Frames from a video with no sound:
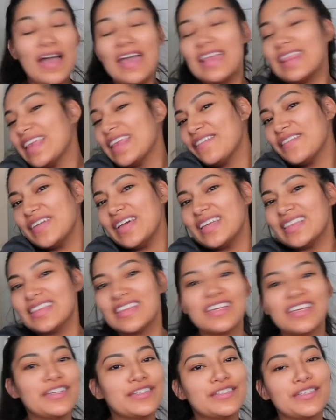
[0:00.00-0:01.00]
I love it.
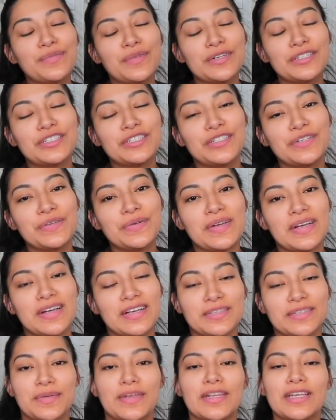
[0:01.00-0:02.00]
Thank you so much to It
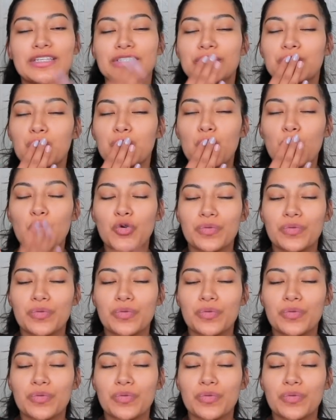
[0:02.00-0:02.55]
Cosmetics.